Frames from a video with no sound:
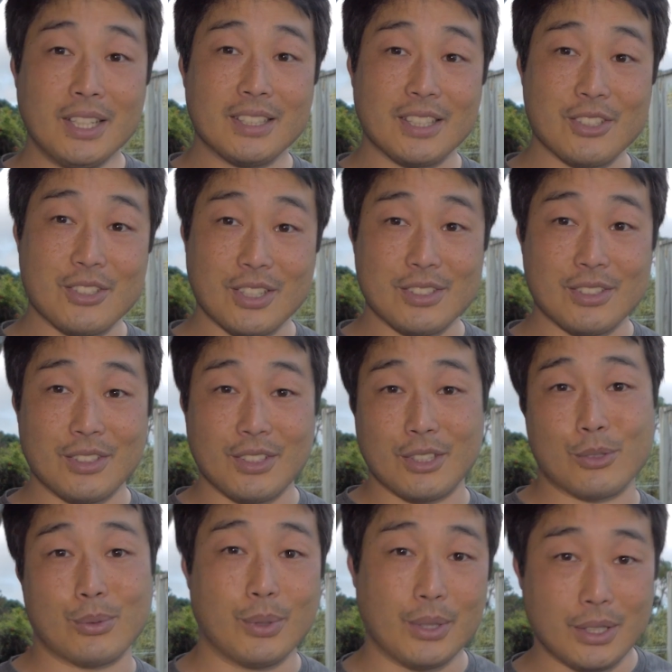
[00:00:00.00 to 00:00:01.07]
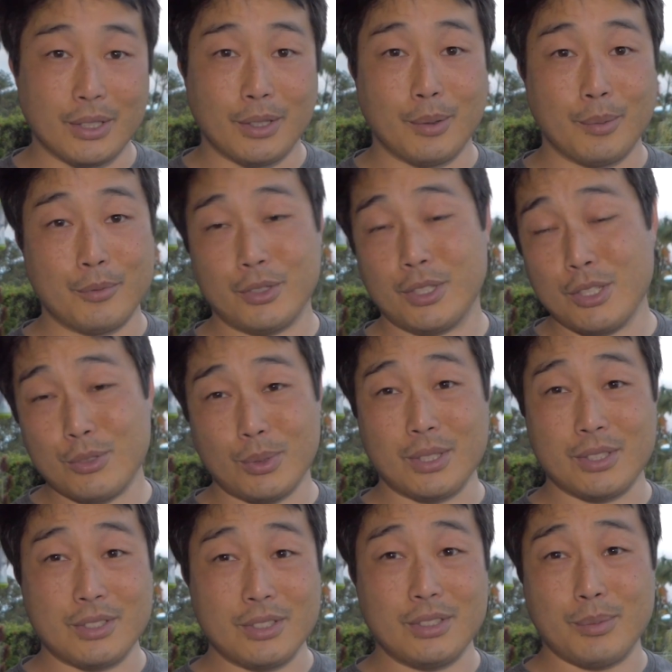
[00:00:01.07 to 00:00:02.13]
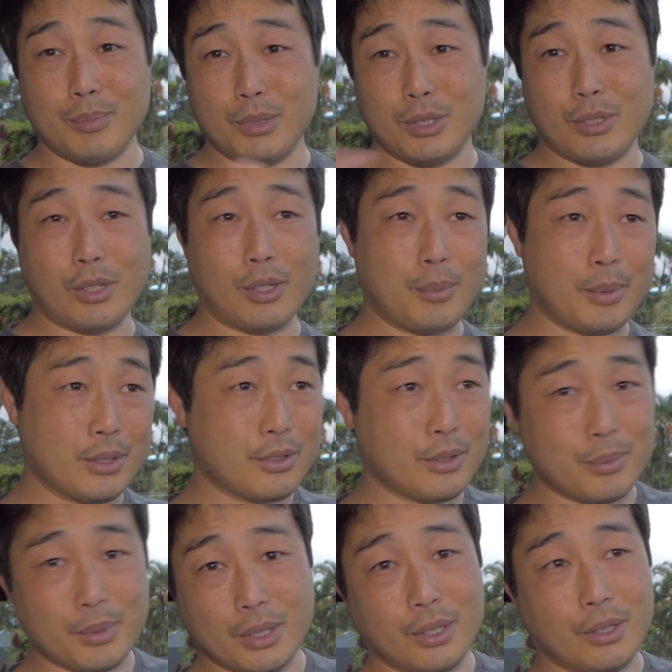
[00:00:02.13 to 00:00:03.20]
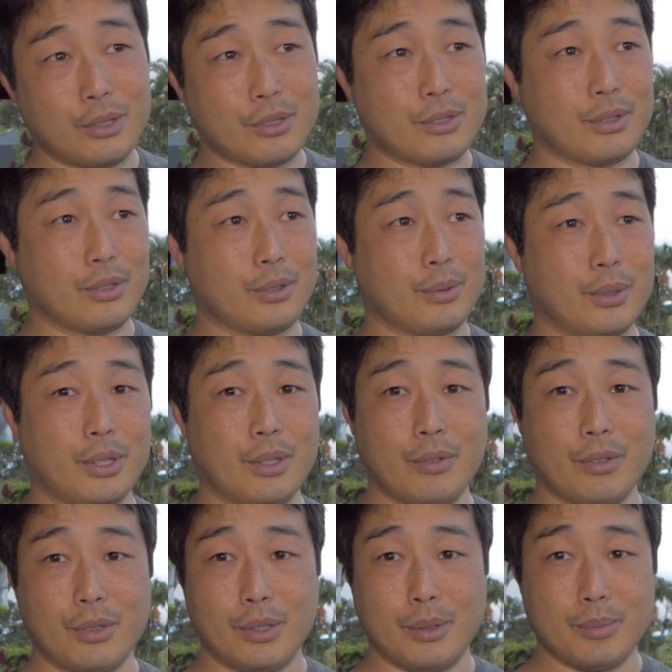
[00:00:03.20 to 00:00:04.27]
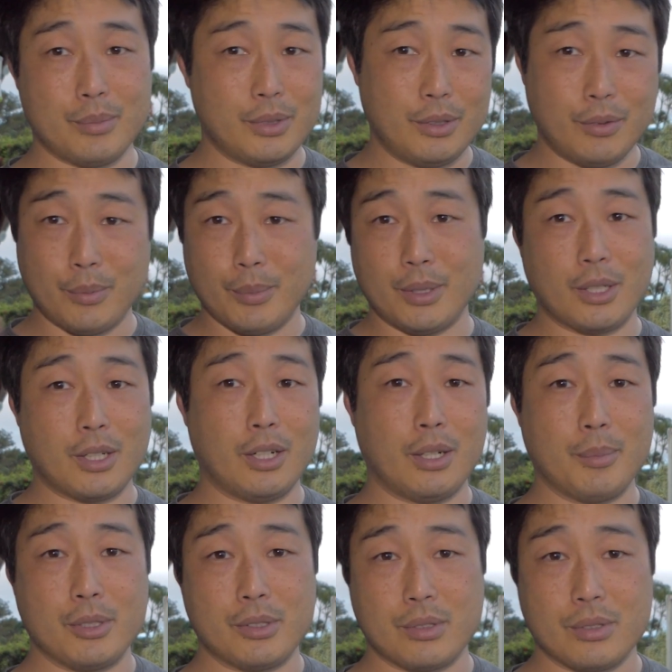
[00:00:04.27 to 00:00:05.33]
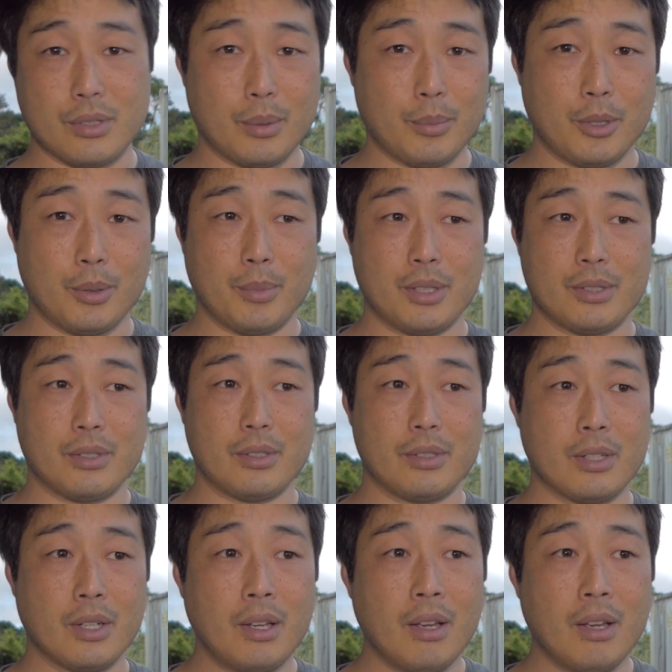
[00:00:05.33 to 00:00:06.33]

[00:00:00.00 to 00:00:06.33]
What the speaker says: Catch you guys in the next one. If you guys want to see me talk about something else or whatever, leave them in the comments or send me a message.